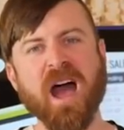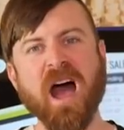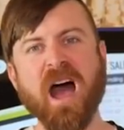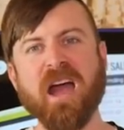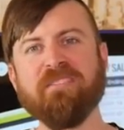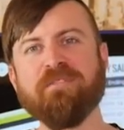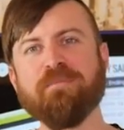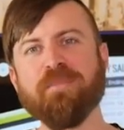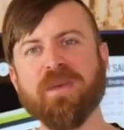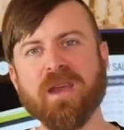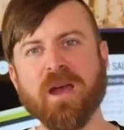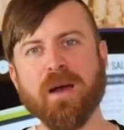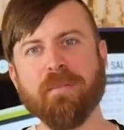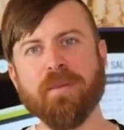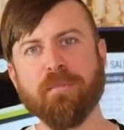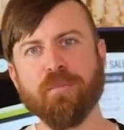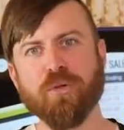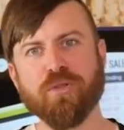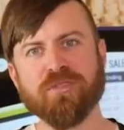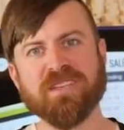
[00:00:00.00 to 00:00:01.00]
I've
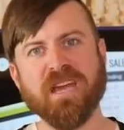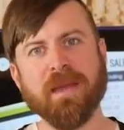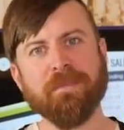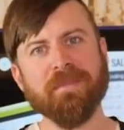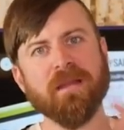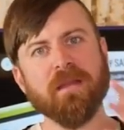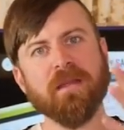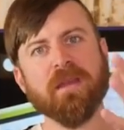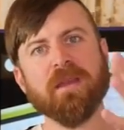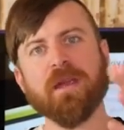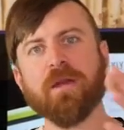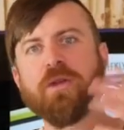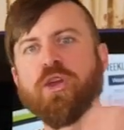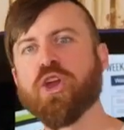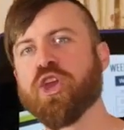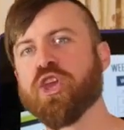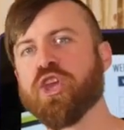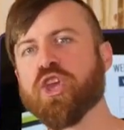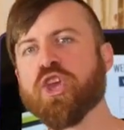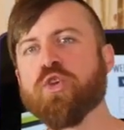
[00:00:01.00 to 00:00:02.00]
become a multimillionaire.
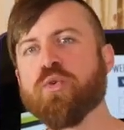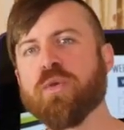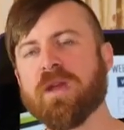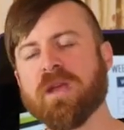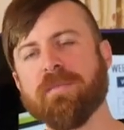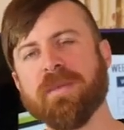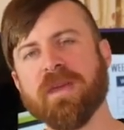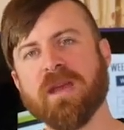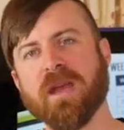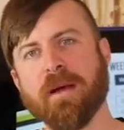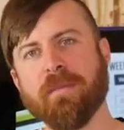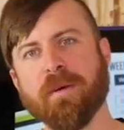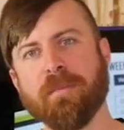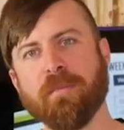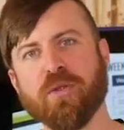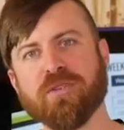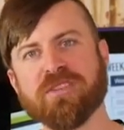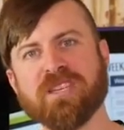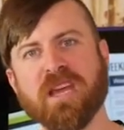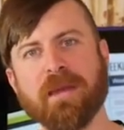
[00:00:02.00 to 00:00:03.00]
You can become a
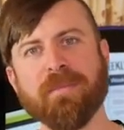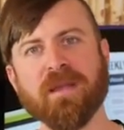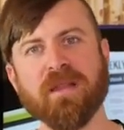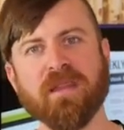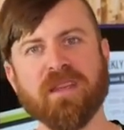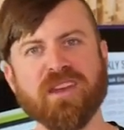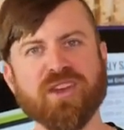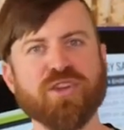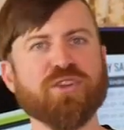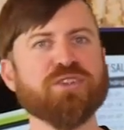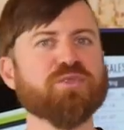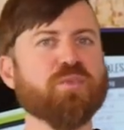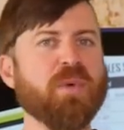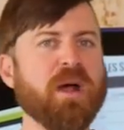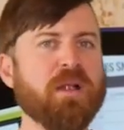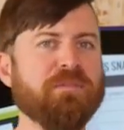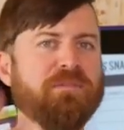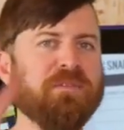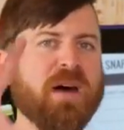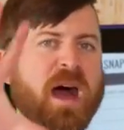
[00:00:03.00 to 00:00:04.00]
multimillionaire as
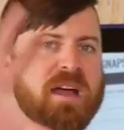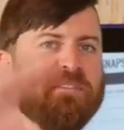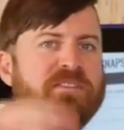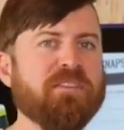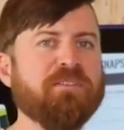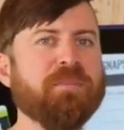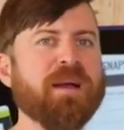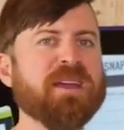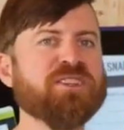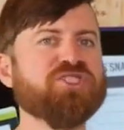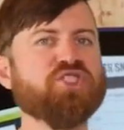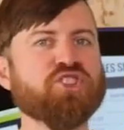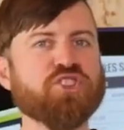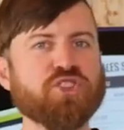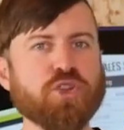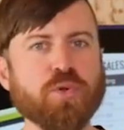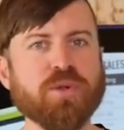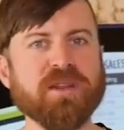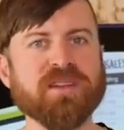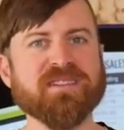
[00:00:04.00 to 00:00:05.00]
well. Five of my
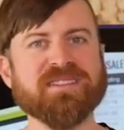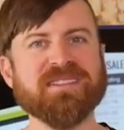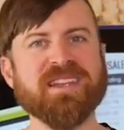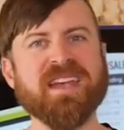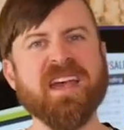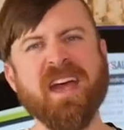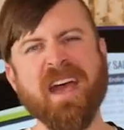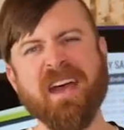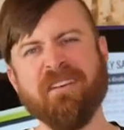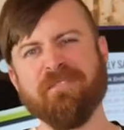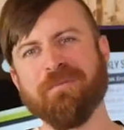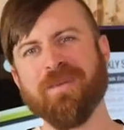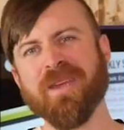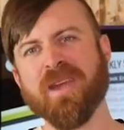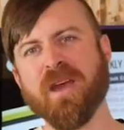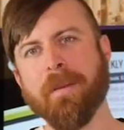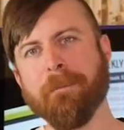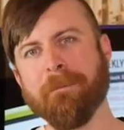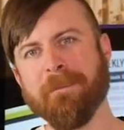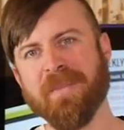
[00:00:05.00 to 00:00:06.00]
students have
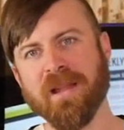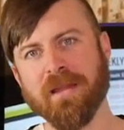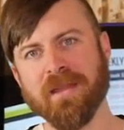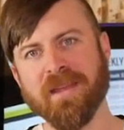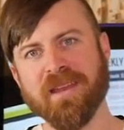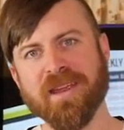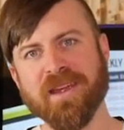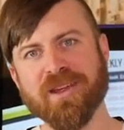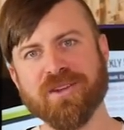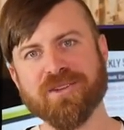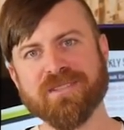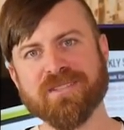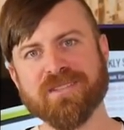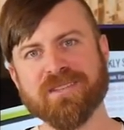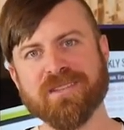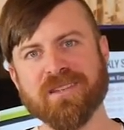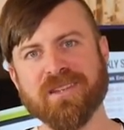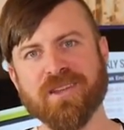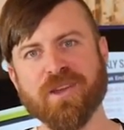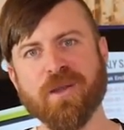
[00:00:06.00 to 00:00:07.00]
become millionaires
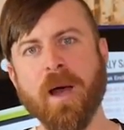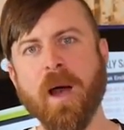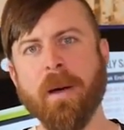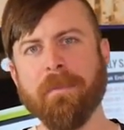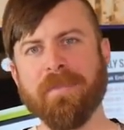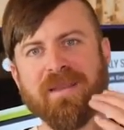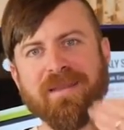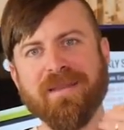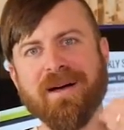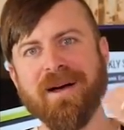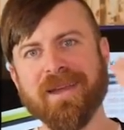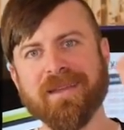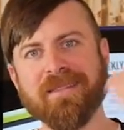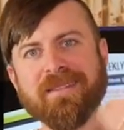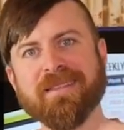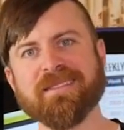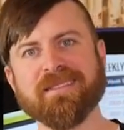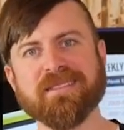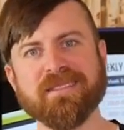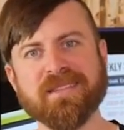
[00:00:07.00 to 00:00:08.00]

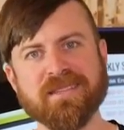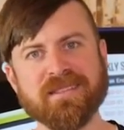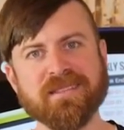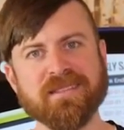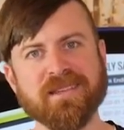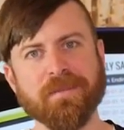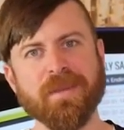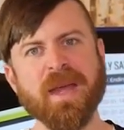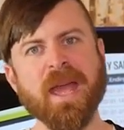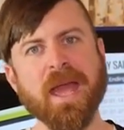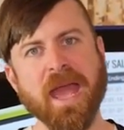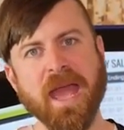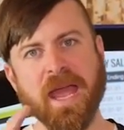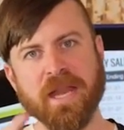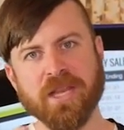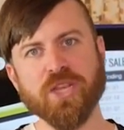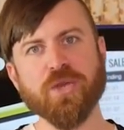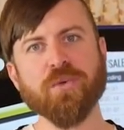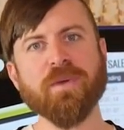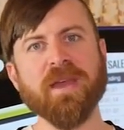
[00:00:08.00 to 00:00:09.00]
applying this system,
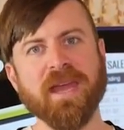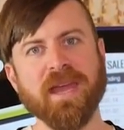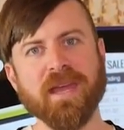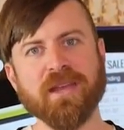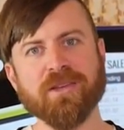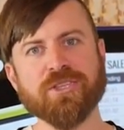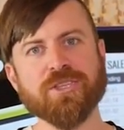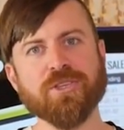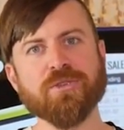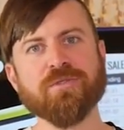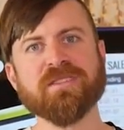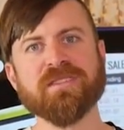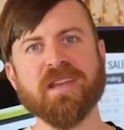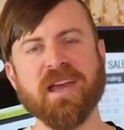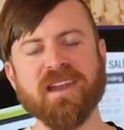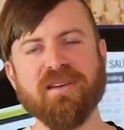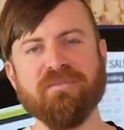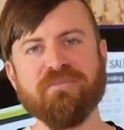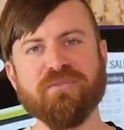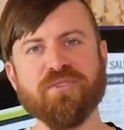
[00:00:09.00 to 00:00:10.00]
and you can too.
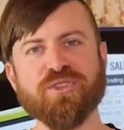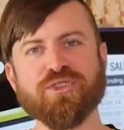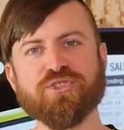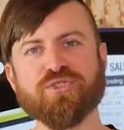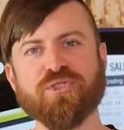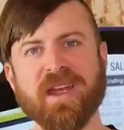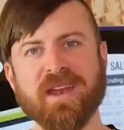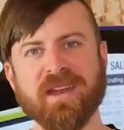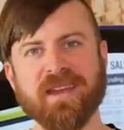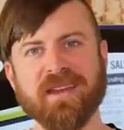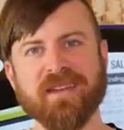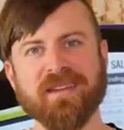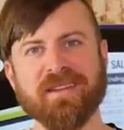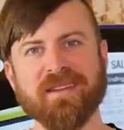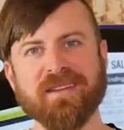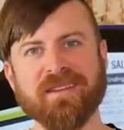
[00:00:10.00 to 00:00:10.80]
Sign up for the training